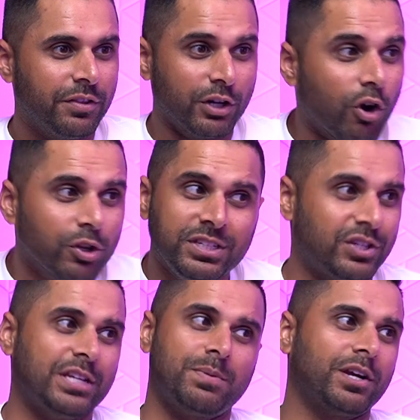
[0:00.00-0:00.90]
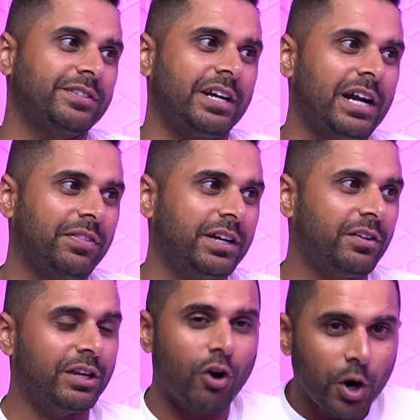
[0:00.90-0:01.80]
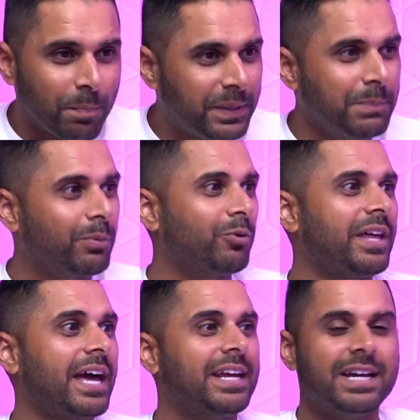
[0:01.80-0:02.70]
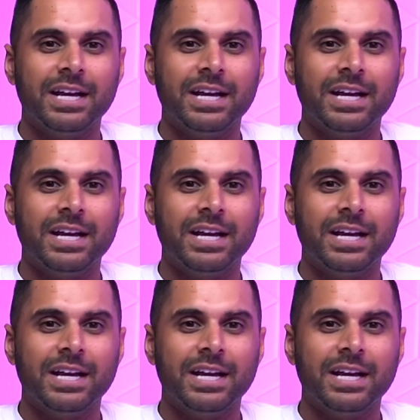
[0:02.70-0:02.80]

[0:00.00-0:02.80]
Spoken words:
there are these change makers that are out there. There are people that,